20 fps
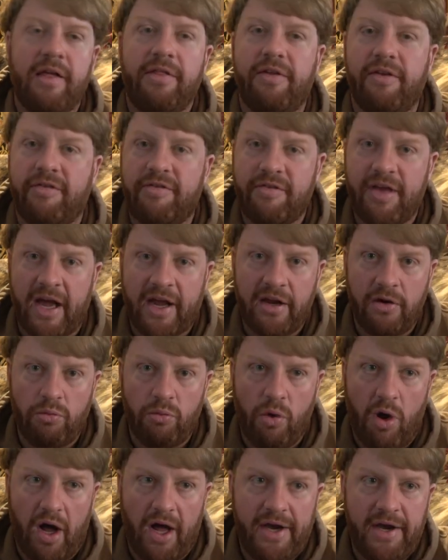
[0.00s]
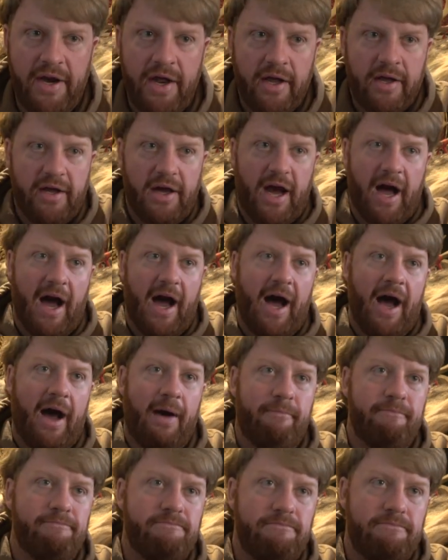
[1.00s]
The second one
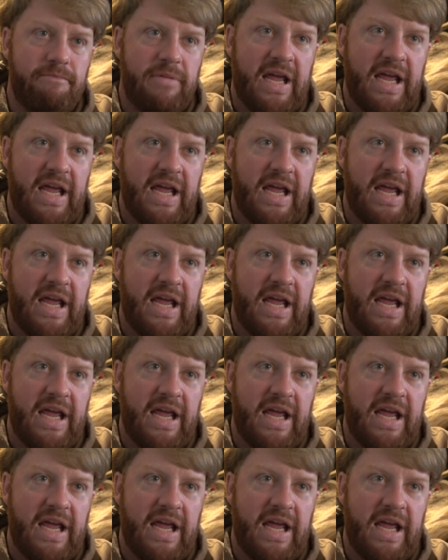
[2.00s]
um,